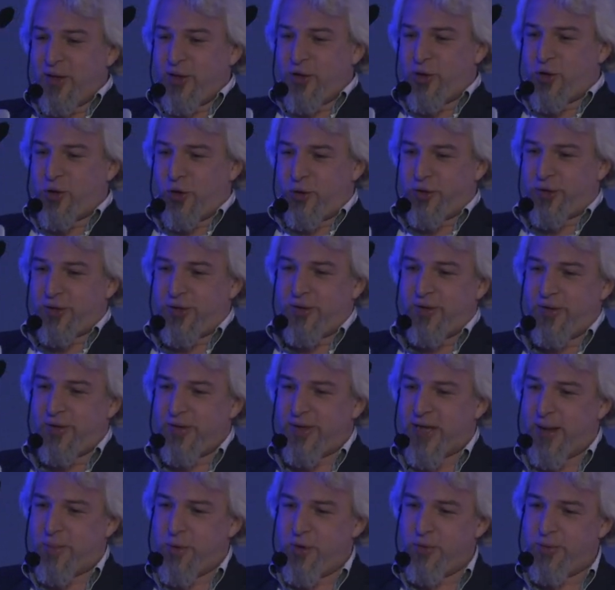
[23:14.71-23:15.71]
short
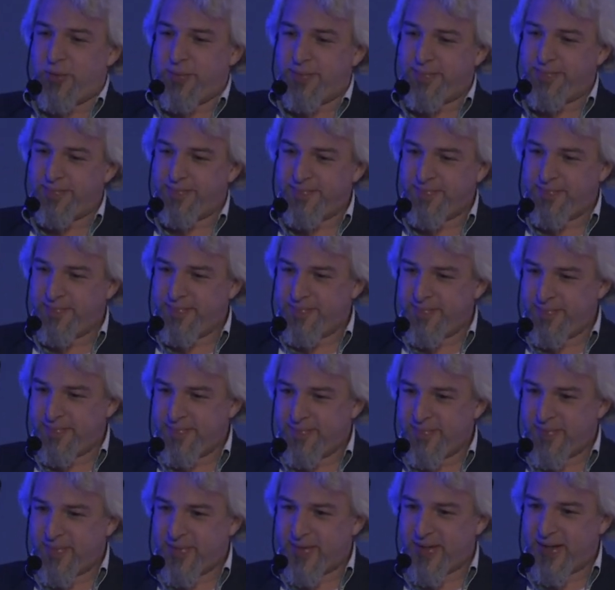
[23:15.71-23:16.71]
demo.
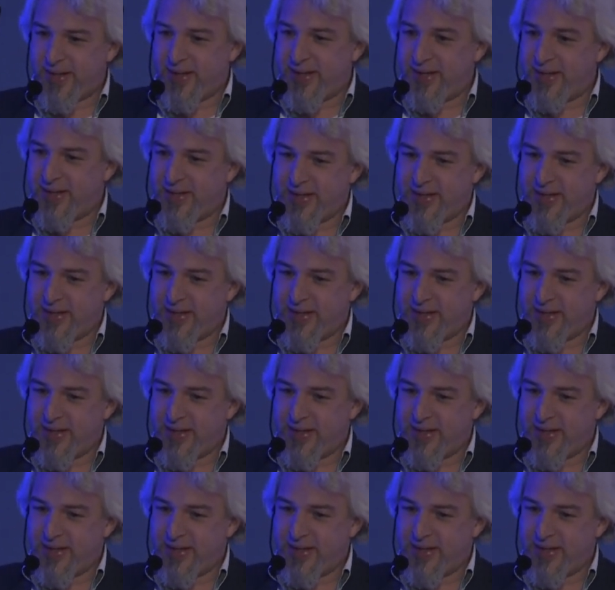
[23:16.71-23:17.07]
Uh